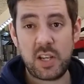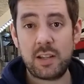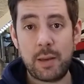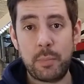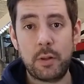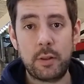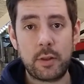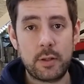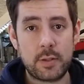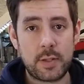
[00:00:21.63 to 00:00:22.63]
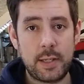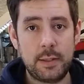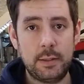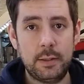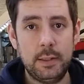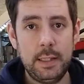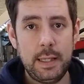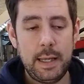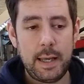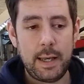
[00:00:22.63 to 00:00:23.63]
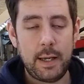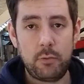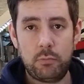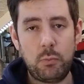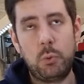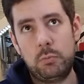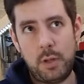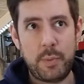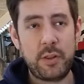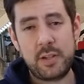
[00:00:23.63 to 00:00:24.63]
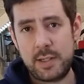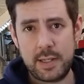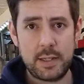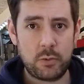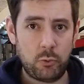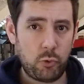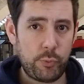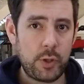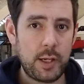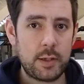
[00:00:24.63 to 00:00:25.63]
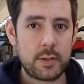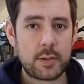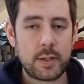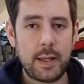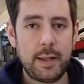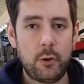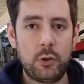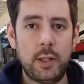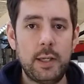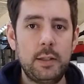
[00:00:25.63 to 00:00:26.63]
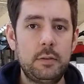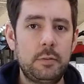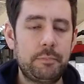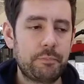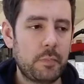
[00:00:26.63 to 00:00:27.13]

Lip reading: exactly a month until, well, a month and a day until RoboNerd's online,